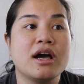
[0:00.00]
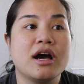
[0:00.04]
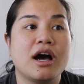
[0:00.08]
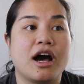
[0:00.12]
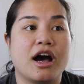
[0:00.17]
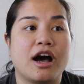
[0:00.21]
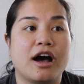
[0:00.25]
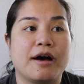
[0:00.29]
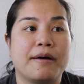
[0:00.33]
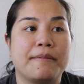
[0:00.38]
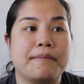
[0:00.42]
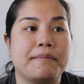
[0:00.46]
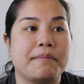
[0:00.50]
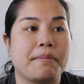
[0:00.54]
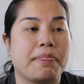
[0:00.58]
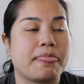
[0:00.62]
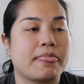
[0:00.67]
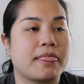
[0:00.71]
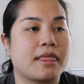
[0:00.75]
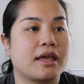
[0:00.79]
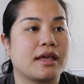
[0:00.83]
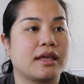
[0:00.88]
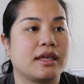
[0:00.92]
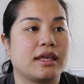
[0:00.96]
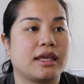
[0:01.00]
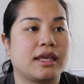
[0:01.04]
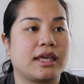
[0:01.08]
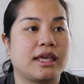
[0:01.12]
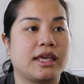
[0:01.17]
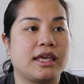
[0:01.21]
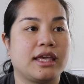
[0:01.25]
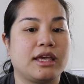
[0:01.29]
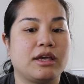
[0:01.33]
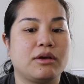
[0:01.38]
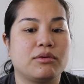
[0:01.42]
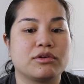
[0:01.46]
Um,
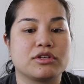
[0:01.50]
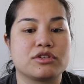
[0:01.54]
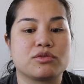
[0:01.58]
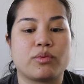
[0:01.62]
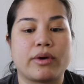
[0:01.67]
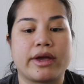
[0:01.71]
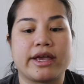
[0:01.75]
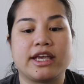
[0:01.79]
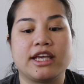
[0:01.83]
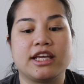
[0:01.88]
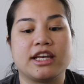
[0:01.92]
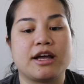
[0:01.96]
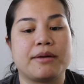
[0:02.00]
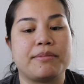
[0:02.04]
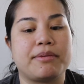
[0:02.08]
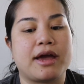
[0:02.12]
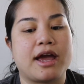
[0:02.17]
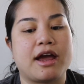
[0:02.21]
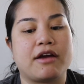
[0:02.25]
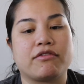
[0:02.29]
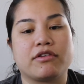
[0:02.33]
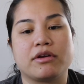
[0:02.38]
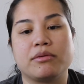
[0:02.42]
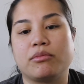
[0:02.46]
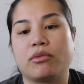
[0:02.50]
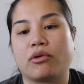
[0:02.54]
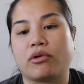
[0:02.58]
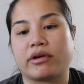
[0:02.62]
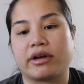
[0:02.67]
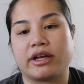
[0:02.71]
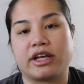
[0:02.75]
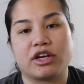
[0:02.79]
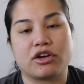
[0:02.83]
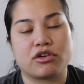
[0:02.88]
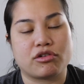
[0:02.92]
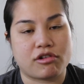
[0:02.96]
he was waking up every
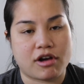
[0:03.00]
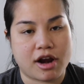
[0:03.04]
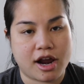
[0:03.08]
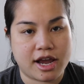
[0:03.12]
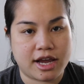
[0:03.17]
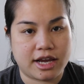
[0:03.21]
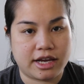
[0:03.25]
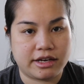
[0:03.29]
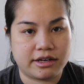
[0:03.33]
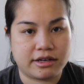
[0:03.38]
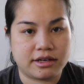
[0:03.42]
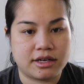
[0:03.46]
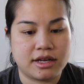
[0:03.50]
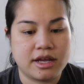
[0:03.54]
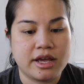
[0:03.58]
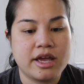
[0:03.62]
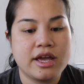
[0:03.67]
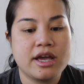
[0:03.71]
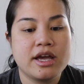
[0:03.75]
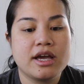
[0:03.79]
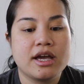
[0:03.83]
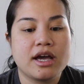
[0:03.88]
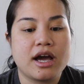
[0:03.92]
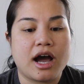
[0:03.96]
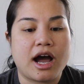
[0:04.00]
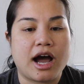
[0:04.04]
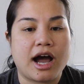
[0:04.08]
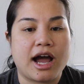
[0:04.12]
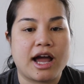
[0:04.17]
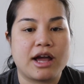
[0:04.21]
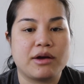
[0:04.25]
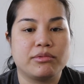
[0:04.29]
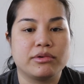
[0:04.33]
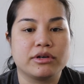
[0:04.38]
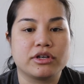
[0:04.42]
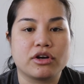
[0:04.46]
morning crying.
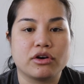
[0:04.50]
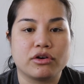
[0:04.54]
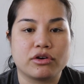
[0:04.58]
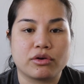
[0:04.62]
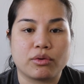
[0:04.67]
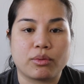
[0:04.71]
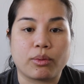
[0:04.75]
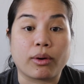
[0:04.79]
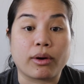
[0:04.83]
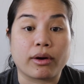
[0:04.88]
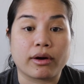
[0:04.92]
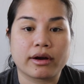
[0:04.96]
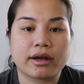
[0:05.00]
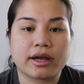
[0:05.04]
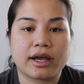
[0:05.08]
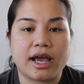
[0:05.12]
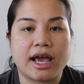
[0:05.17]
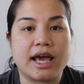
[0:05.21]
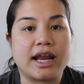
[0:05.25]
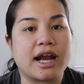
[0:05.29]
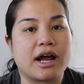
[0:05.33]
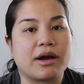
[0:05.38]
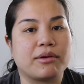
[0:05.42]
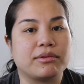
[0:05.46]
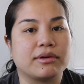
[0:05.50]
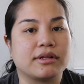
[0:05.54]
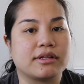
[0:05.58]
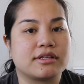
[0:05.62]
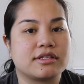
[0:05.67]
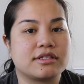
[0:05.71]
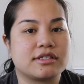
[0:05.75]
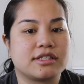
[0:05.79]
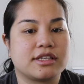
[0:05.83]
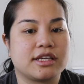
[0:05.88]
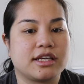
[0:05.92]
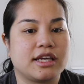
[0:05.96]
I would go to work and I would
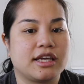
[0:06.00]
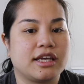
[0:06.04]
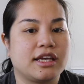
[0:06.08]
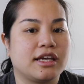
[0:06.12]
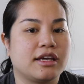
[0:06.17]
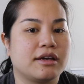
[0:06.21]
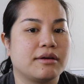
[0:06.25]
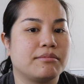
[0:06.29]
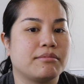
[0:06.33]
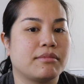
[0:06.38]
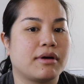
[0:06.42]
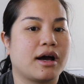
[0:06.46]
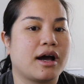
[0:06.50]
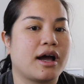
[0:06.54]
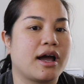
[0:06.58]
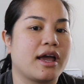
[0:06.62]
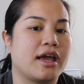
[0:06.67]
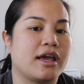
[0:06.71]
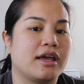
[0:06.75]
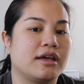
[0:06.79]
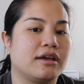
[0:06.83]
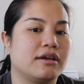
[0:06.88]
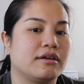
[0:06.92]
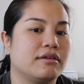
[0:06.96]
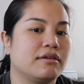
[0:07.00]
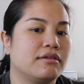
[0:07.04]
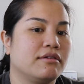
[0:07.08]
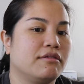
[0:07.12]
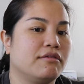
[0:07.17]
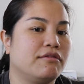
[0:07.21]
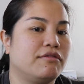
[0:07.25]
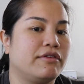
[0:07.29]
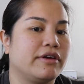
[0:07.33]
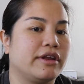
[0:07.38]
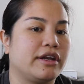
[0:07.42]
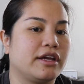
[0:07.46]
see my
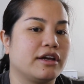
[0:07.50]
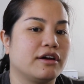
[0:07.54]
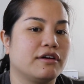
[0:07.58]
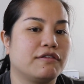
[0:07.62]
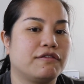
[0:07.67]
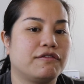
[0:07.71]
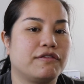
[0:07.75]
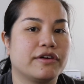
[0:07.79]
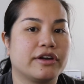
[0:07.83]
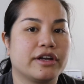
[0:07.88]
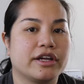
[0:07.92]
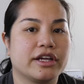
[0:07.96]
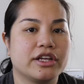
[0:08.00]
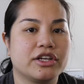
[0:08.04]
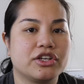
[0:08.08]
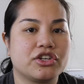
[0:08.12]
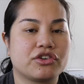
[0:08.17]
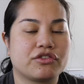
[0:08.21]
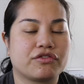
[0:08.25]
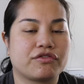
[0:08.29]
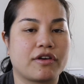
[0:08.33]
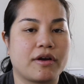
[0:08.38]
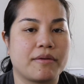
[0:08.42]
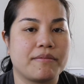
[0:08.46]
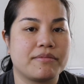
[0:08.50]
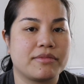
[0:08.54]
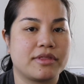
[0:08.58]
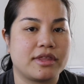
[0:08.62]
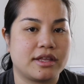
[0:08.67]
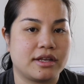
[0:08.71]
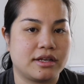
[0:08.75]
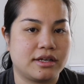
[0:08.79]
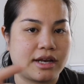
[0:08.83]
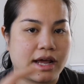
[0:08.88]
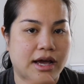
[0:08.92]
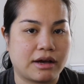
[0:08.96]
video footage from
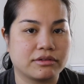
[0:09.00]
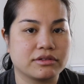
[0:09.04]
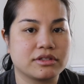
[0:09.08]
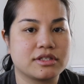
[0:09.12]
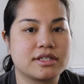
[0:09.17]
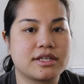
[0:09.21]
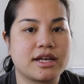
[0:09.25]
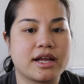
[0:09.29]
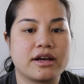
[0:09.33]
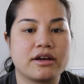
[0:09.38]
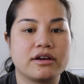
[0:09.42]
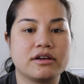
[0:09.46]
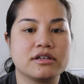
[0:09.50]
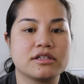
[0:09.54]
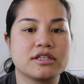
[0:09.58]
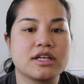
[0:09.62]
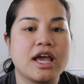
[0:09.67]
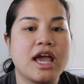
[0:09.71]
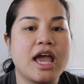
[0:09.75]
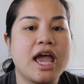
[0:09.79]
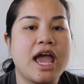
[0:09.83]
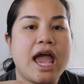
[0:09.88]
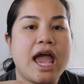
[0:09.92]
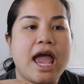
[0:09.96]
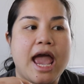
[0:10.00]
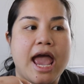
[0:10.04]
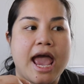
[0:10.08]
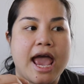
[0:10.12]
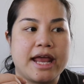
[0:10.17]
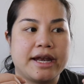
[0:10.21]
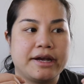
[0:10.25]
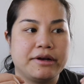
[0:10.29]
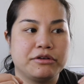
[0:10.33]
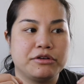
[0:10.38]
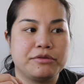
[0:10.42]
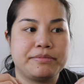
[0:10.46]
the downstairs
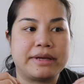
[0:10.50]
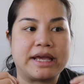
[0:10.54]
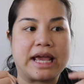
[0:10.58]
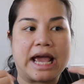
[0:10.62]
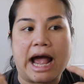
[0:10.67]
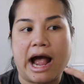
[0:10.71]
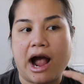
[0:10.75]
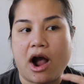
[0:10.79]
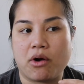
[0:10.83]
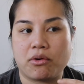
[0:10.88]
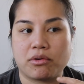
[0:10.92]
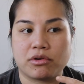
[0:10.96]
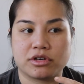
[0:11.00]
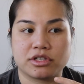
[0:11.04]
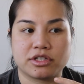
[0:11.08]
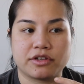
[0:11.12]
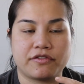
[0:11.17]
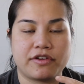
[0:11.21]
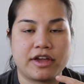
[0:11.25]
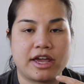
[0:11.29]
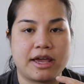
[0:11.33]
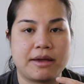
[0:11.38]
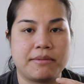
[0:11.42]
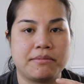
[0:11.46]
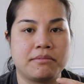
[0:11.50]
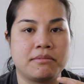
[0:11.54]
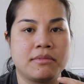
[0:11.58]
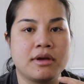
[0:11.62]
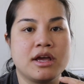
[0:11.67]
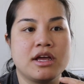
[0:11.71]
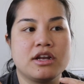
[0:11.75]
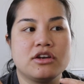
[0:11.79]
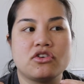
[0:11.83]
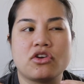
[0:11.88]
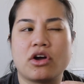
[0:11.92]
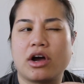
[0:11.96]
and it would be hours of him
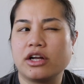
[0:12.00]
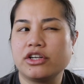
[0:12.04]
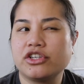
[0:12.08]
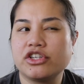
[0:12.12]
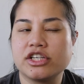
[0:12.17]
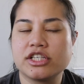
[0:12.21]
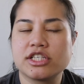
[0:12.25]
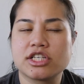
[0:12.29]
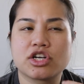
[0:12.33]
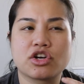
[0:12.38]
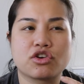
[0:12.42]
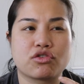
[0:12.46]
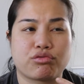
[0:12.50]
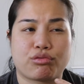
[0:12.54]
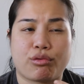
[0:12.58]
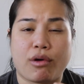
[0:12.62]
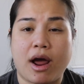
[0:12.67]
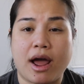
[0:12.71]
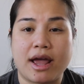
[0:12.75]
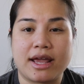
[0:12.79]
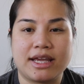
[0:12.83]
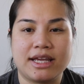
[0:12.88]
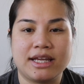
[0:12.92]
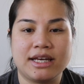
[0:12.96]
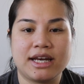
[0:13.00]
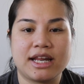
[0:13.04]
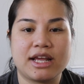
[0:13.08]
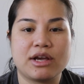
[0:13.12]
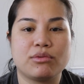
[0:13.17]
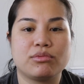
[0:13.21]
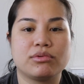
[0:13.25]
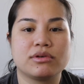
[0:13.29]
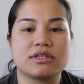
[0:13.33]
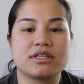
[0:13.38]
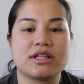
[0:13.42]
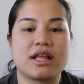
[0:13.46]
not just crying,
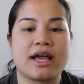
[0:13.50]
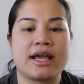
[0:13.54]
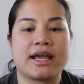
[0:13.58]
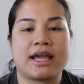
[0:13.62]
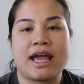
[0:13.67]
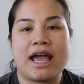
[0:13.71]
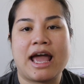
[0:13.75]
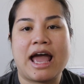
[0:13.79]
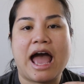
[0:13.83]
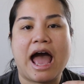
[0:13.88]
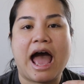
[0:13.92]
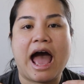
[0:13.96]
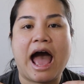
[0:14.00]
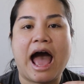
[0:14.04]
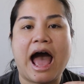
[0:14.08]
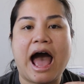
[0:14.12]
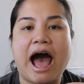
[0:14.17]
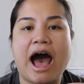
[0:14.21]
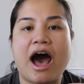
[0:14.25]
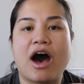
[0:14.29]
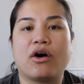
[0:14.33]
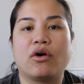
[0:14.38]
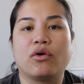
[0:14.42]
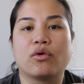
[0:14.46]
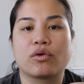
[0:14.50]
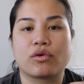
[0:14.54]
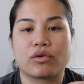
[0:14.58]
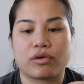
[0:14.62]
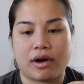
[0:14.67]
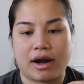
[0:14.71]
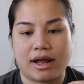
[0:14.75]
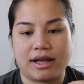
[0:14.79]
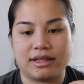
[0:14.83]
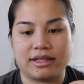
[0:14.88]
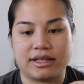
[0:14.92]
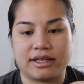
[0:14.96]
it was like howl
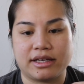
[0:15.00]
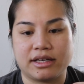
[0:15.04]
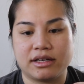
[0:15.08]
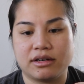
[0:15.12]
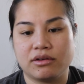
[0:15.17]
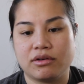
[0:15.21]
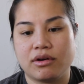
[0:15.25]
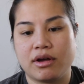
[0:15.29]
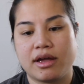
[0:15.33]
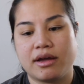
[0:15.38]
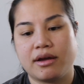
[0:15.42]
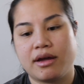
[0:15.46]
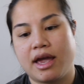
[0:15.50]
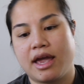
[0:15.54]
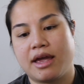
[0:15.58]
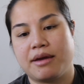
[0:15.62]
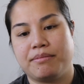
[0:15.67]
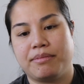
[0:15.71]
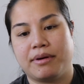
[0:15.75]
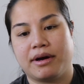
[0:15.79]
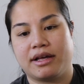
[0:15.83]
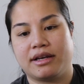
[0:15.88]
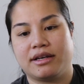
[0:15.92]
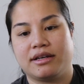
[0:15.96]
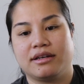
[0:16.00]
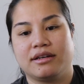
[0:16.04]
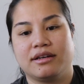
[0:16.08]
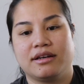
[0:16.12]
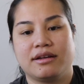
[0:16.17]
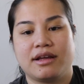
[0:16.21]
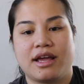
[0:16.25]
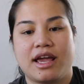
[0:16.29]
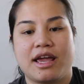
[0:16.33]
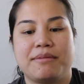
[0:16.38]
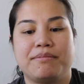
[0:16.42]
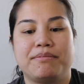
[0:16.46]
crying. Hey bud,
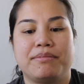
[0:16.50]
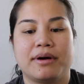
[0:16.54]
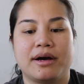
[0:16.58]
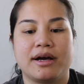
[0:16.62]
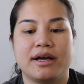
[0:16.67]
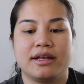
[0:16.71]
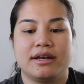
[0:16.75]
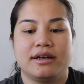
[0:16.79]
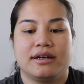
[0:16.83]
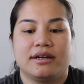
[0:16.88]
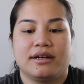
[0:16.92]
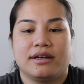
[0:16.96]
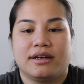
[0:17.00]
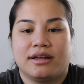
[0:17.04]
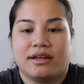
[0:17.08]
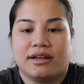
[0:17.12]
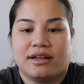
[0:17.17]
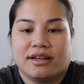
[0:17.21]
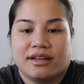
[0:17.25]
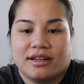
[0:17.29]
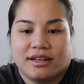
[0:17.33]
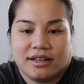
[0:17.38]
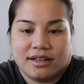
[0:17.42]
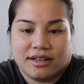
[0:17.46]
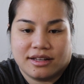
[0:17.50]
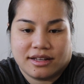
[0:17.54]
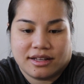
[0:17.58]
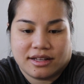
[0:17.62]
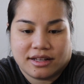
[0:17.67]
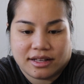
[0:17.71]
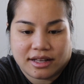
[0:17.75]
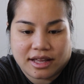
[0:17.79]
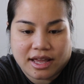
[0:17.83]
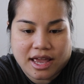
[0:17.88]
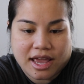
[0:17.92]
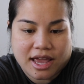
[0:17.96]
hey bud,
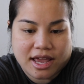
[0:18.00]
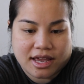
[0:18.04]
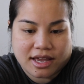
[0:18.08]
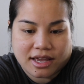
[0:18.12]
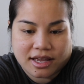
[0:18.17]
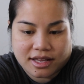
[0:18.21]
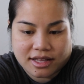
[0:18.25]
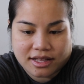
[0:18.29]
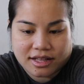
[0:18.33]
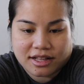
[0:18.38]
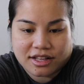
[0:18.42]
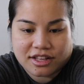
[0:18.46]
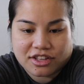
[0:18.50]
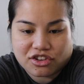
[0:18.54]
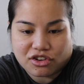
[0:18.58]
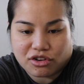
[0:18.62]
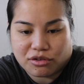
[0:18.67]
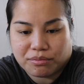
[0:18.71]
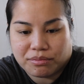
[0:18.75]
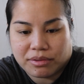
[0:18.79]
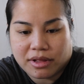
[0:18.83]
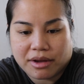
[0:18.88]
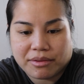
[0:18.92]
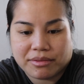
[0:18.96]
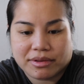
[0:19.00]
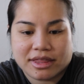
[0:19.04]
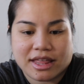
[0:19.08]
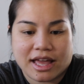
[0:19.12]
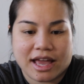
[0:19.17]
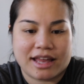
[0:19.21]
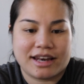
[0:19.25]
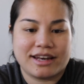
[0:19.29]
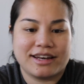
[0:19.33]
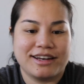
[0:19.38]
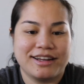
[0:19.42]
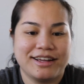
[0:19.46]
hey, don't play with that.